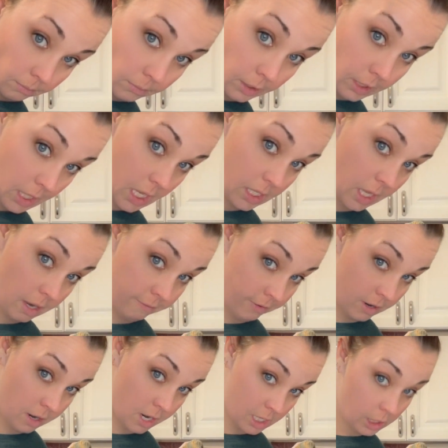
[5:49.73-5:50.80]
is in
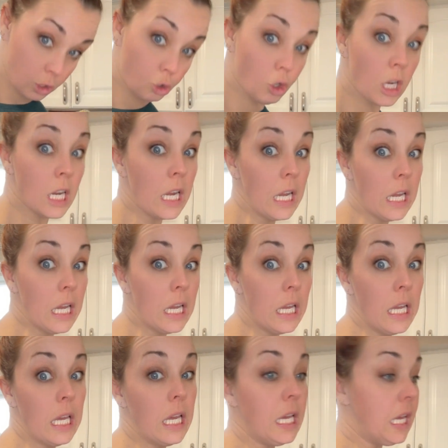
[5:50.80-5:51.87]
for a
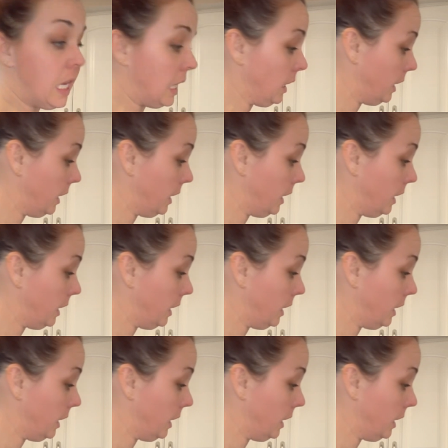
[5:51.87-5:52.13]
treat.